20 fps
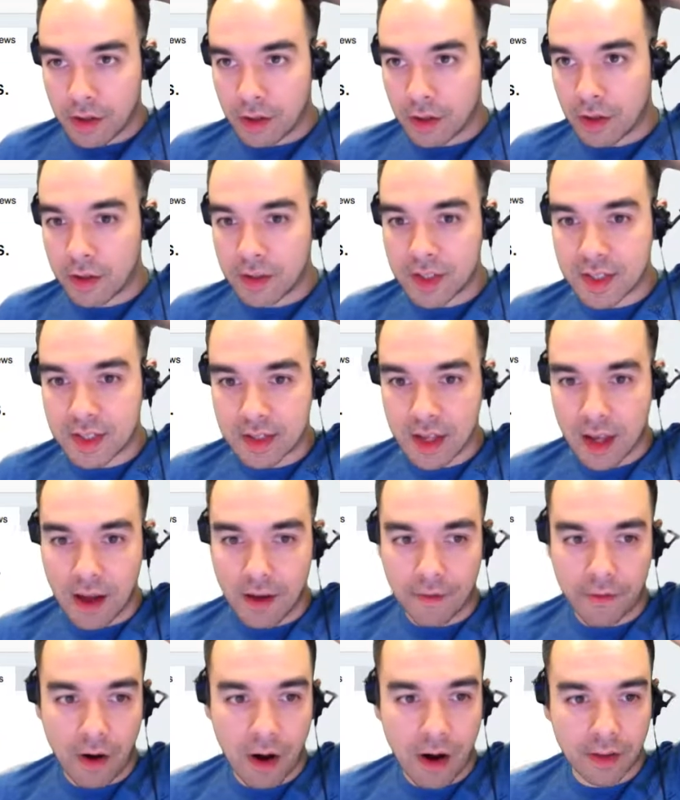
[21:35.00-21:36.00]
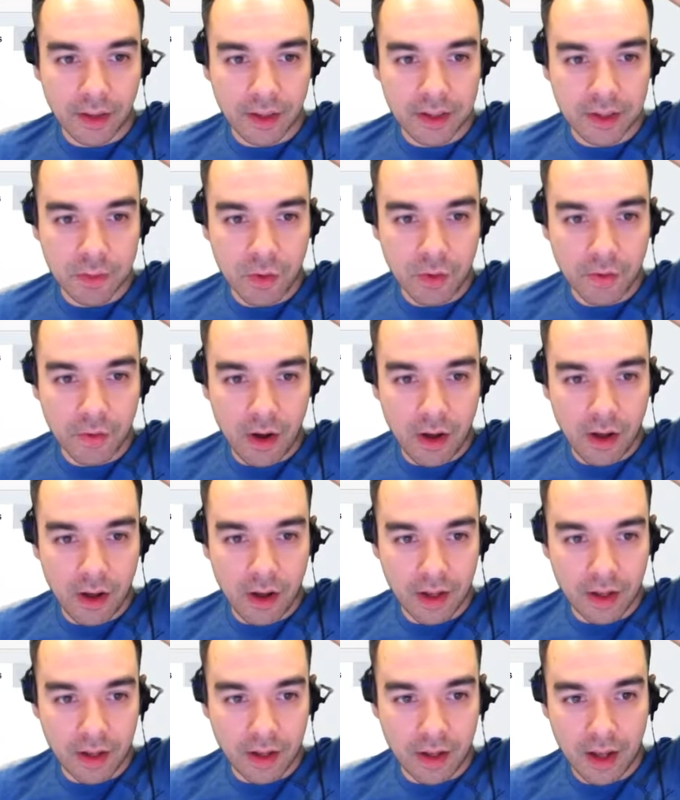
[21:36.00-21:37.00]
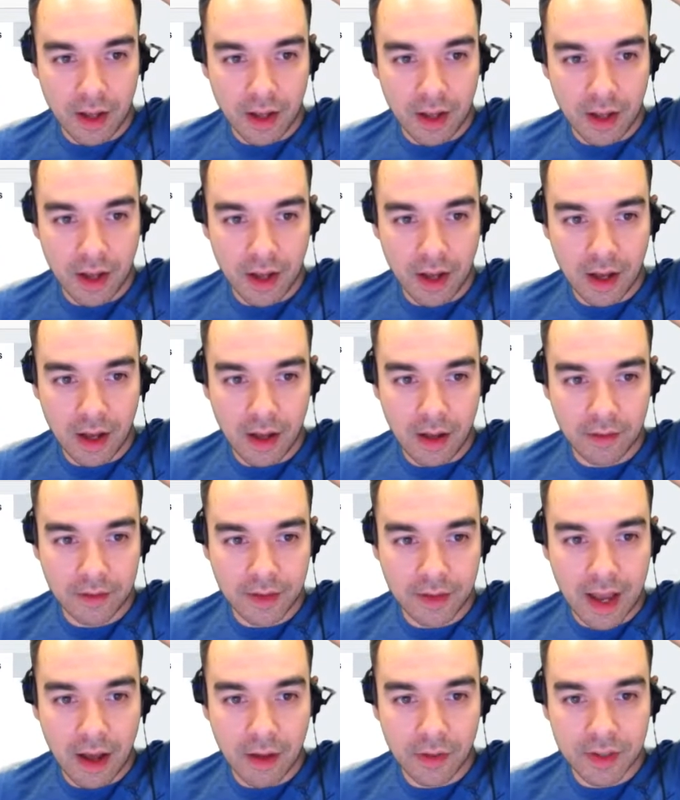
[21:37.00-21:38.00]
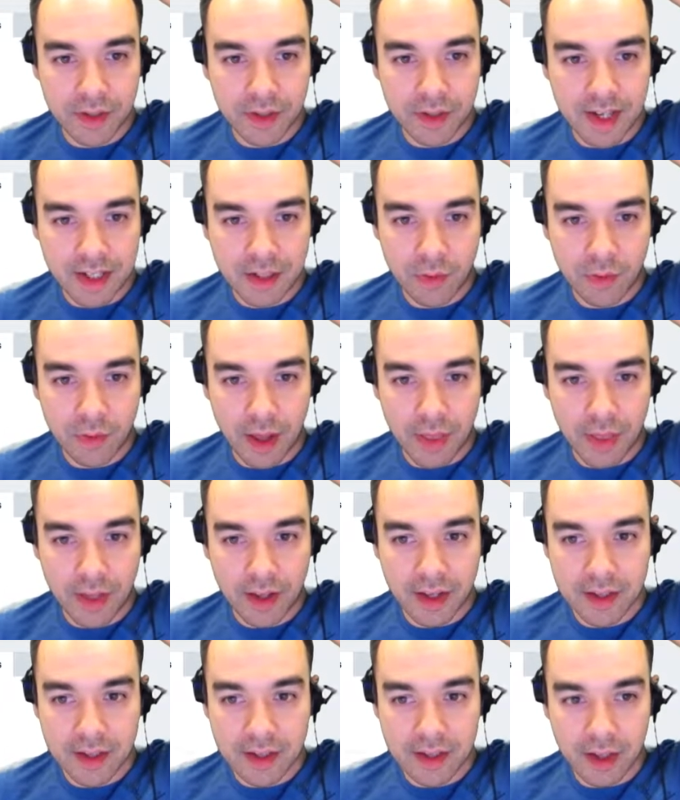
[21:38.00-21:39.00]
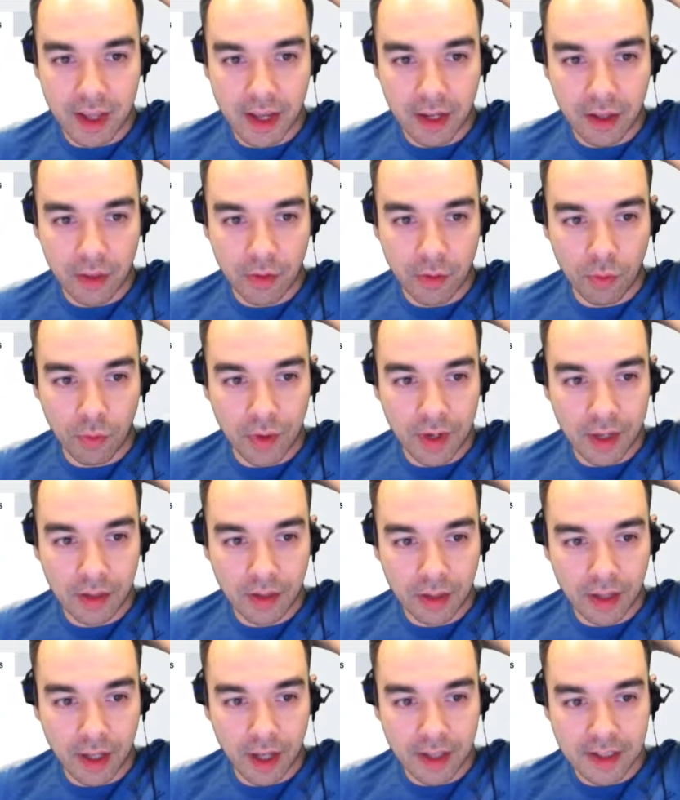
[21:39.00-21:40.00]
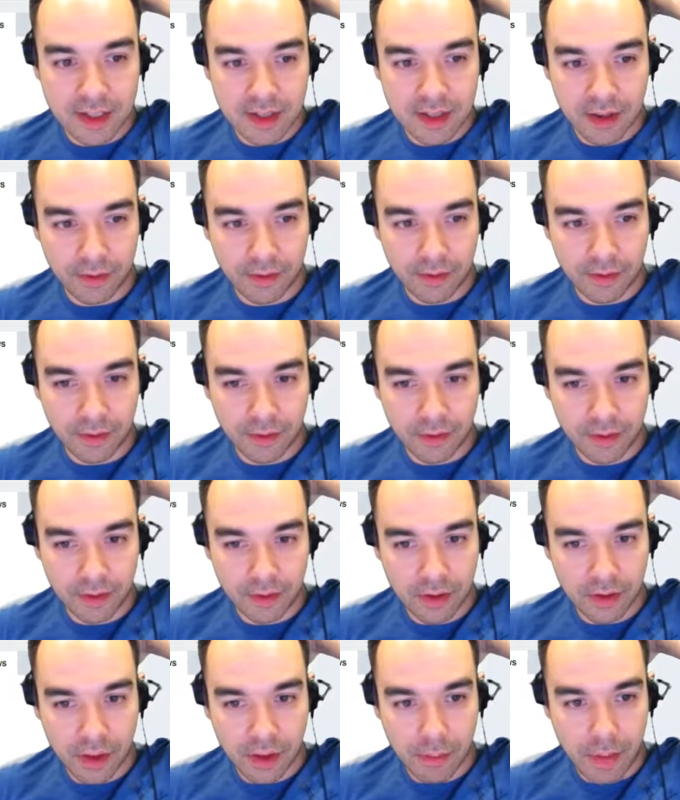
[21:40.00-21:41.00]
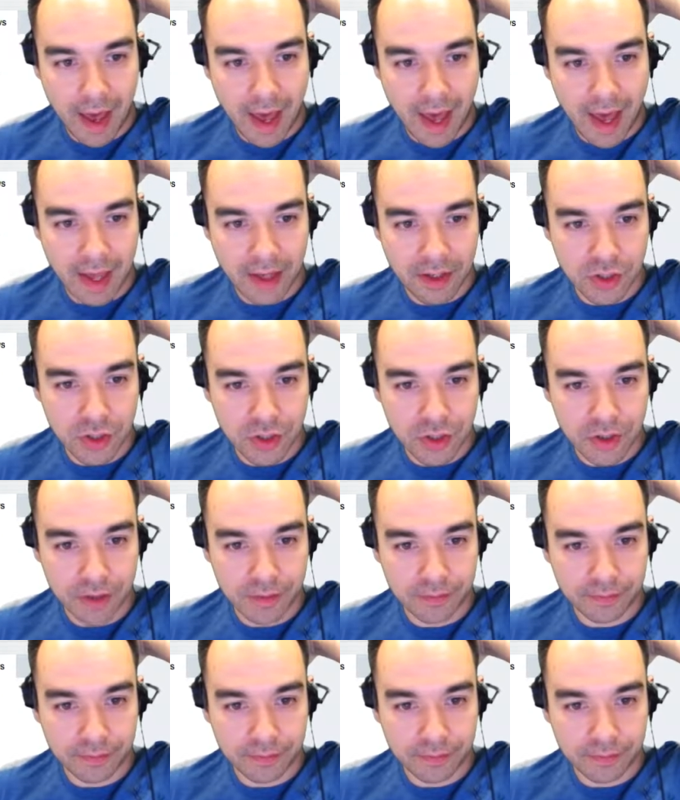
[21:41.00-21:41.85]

Good stuff. All right, let's move on. Now this next one I think is like the real guts of the patch.